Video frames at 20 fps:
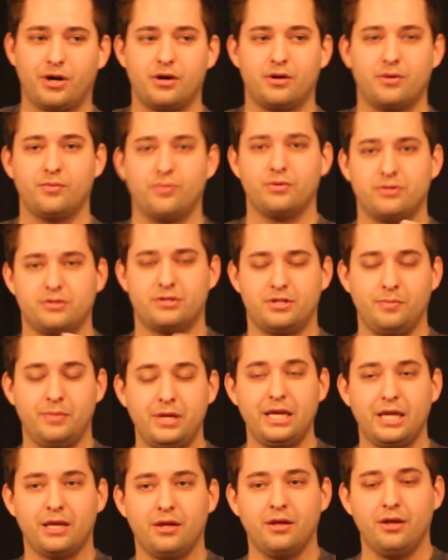part to
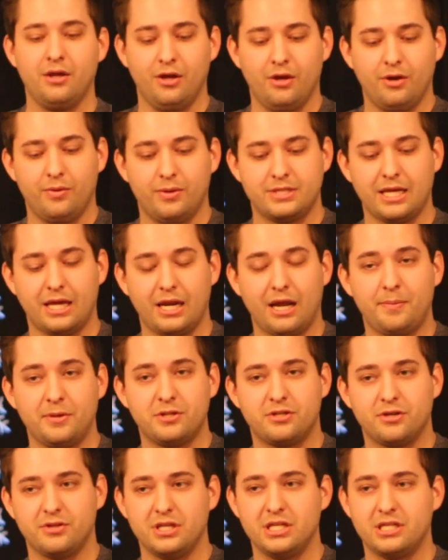me was that up
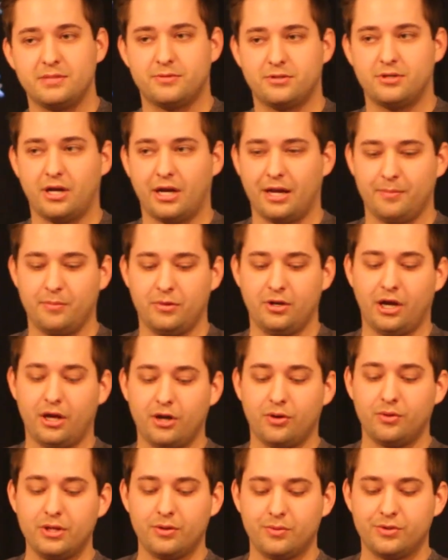until this time,
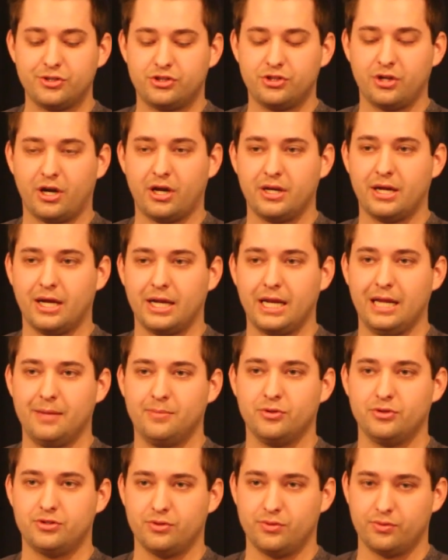not only was John not
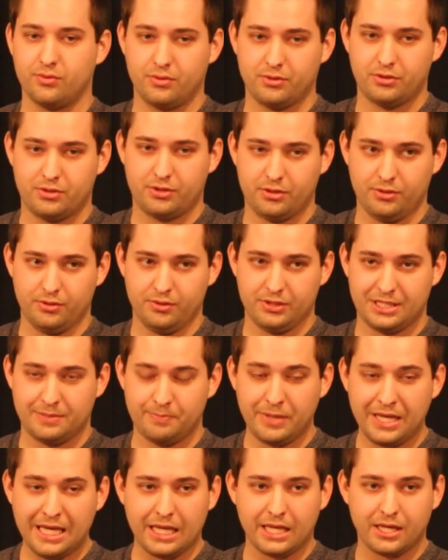able to
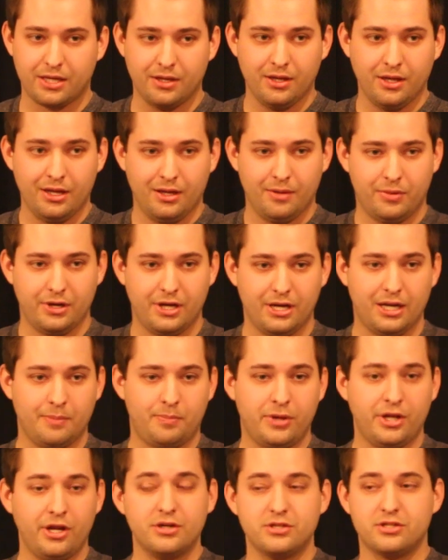speak, but
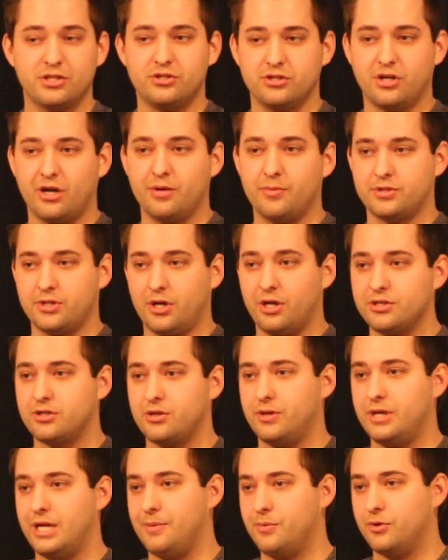it appears that John was
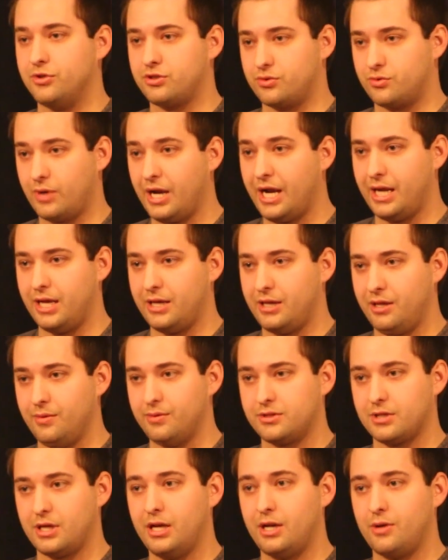also unable to write. He
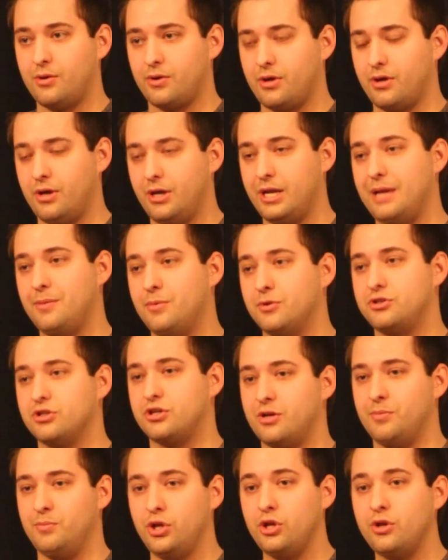was unable
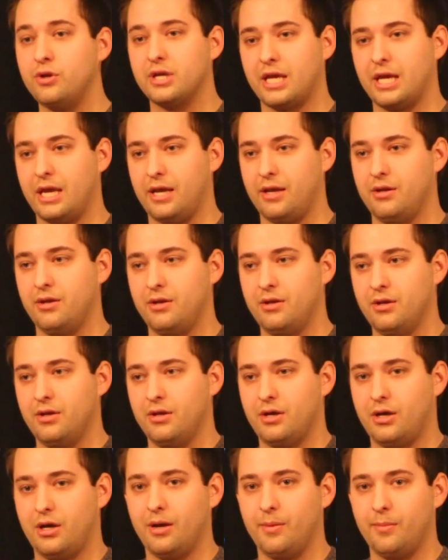to communicate
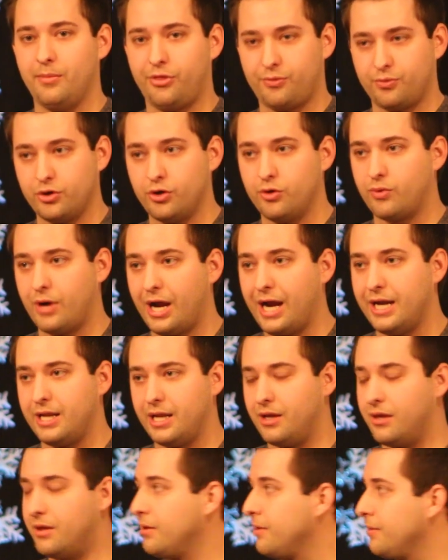through
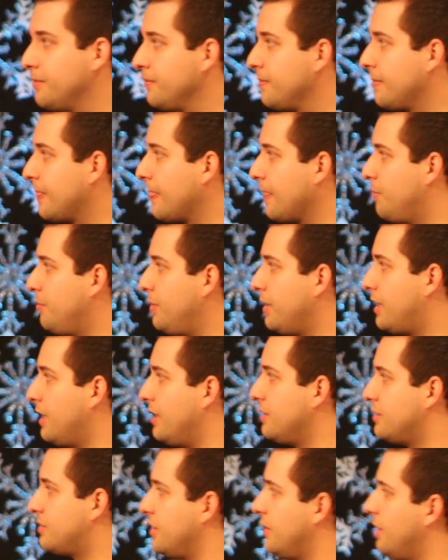writing,
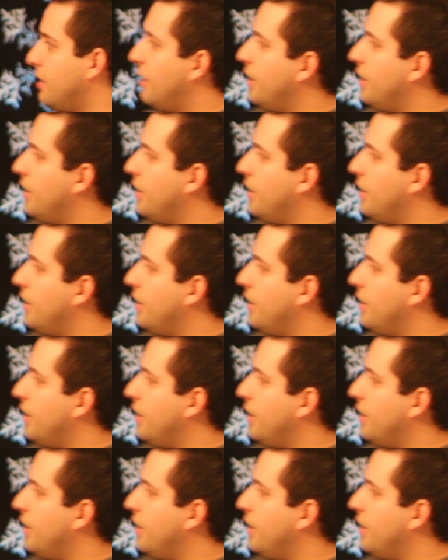because